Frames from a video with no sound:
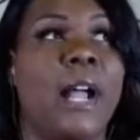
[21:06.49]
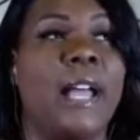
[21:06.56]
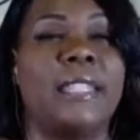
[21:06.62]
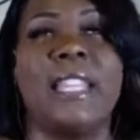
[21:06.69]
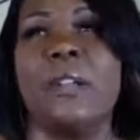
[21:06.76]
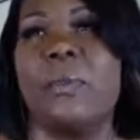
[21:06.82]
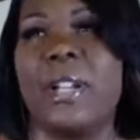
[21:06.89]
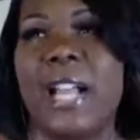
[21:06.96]
I
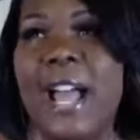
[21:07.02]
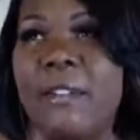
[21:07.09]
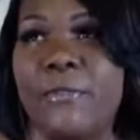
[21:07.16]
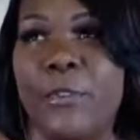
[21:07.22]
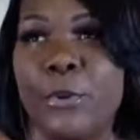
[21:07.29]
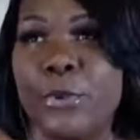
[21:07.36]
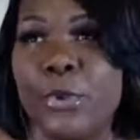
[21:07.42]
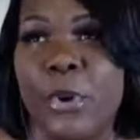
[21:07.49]
think we're at
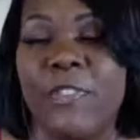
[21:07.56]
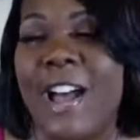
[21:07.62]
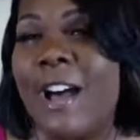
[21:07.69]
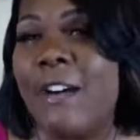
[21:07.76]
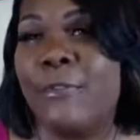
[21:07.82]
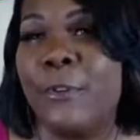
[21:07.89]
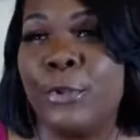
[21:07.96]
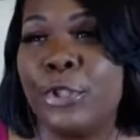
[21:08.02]
the iPhone 12,
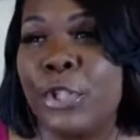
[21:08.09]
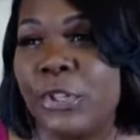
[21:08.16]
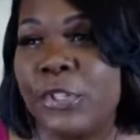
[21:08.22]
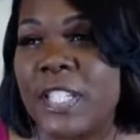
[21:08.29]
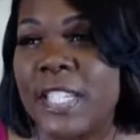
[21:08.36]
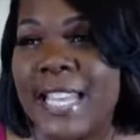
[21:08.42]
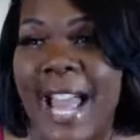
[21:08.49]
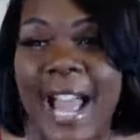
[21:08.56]
iPhone
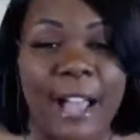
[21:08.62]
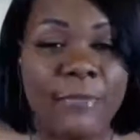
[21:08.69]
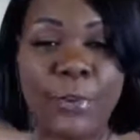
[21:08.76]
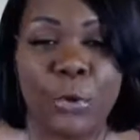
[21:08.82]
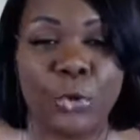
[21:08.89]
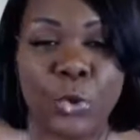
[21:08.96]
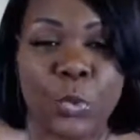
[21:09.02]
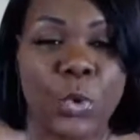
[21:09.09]
13,
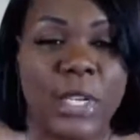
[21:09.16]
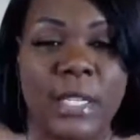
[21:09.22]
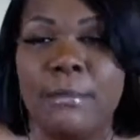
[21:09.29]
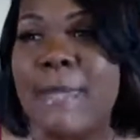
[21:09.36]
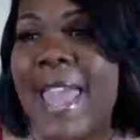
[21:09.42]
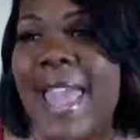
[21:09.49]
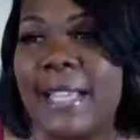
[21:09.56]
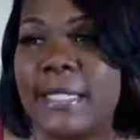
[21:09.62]
iPhone 20
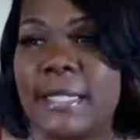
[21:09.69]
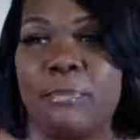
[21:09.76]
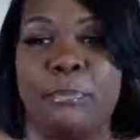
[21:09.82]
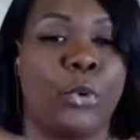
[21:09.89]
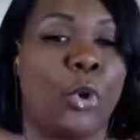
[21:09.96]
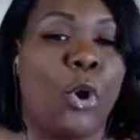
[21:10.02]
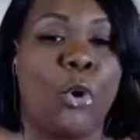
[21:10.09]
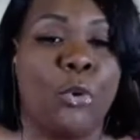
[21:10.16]
Max
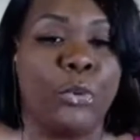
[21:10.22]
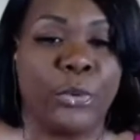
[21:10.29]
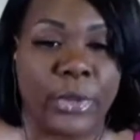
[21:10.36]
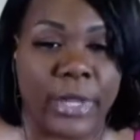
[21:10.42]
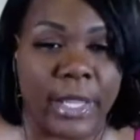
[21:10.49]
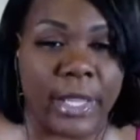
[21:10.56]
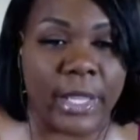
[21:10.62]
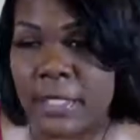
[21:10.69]
Pro,
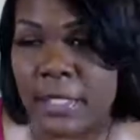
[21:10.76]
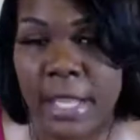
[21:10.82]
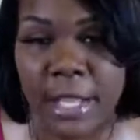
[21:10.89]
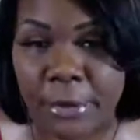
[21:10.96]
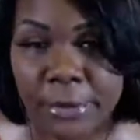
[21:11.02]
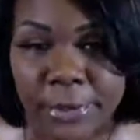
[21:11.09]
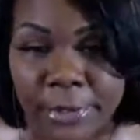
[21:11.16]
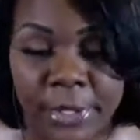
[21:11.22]

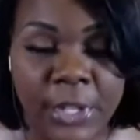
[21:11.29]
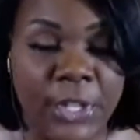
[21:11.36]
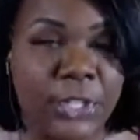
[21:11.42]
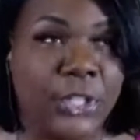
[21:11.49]
etc.